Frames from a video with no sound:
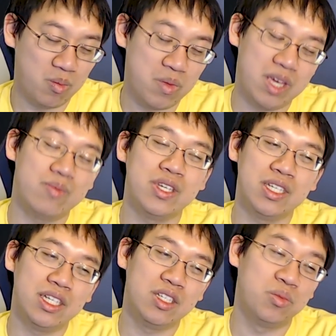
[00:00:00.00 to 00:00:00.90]
Maybe
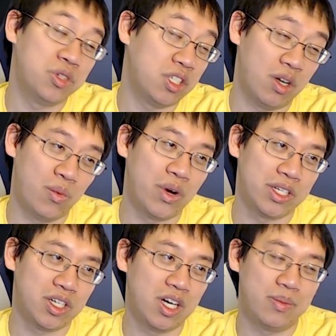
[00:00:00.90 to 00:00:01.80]
you put in on
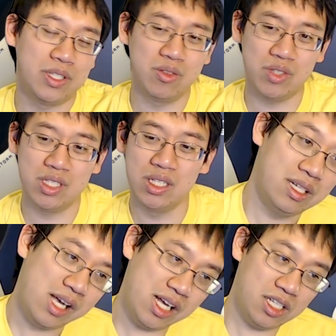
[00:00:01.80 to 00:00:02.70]
one copy of it.
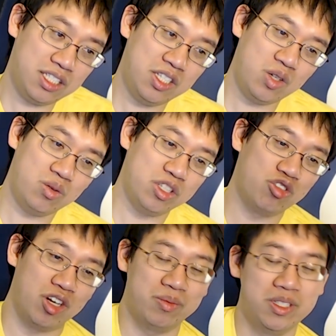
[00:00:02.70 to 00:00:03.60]
And it's still a one
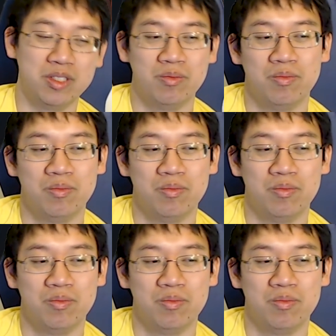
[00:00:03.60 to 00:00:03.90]
drop too.